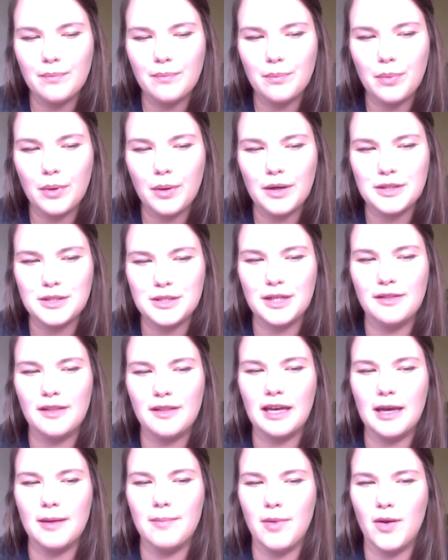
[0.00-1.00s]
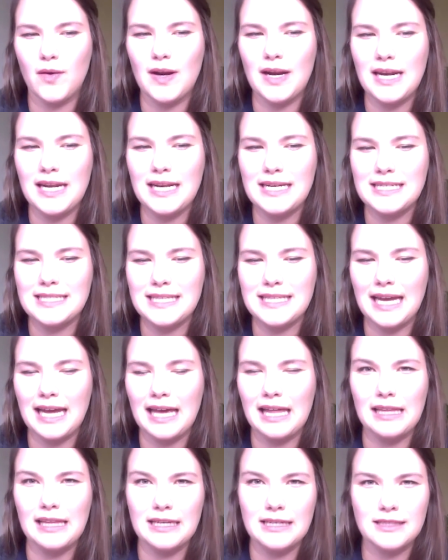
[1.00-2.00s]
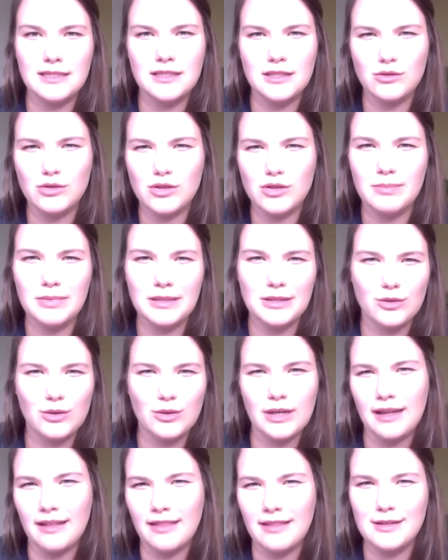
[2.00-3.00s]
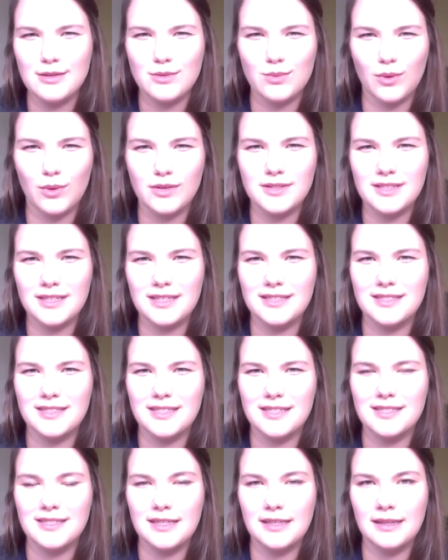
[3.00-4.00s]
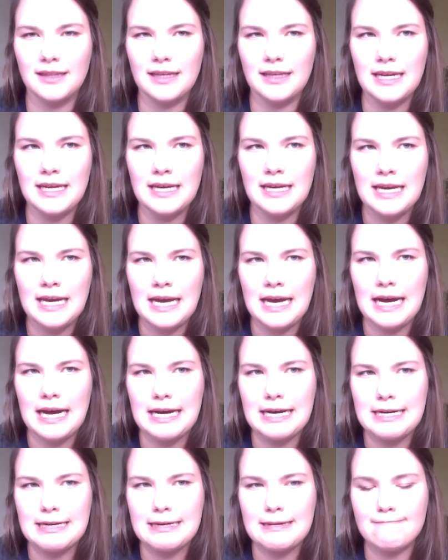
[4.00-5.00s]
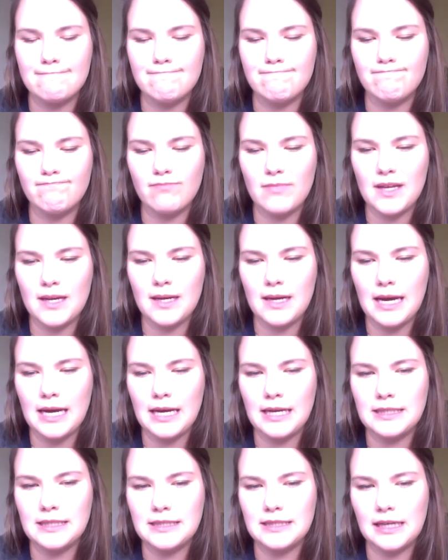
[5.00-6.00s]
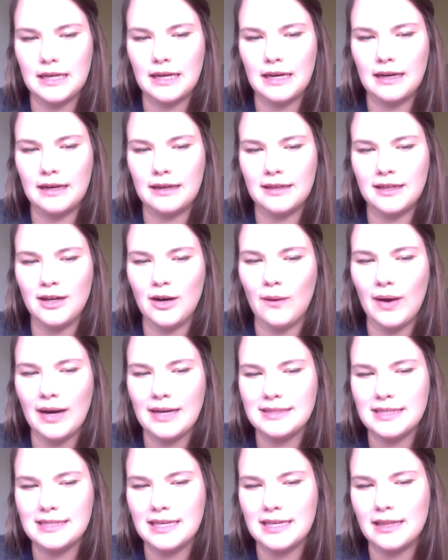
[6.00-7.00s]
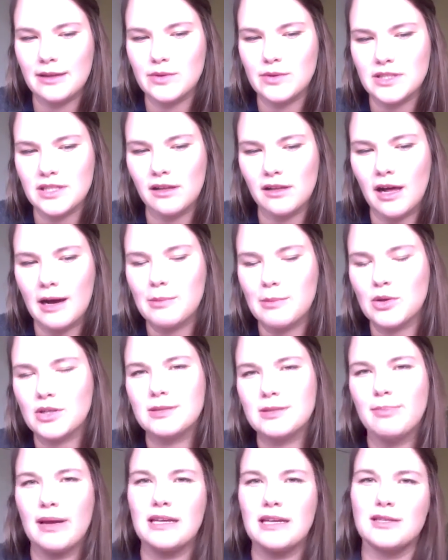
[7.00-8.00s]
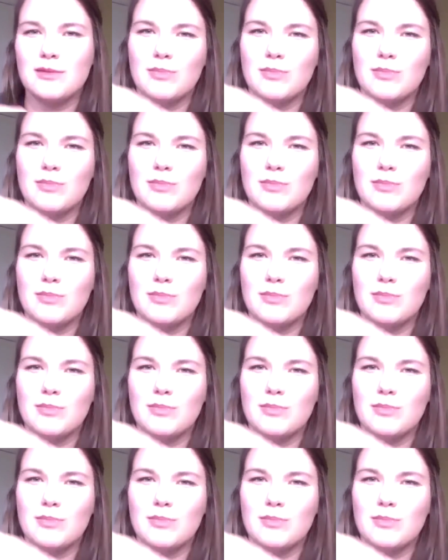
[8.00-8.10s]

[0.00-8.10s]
push in the community to say at least you should be treating these wards consistently. As I say, there was a lot more space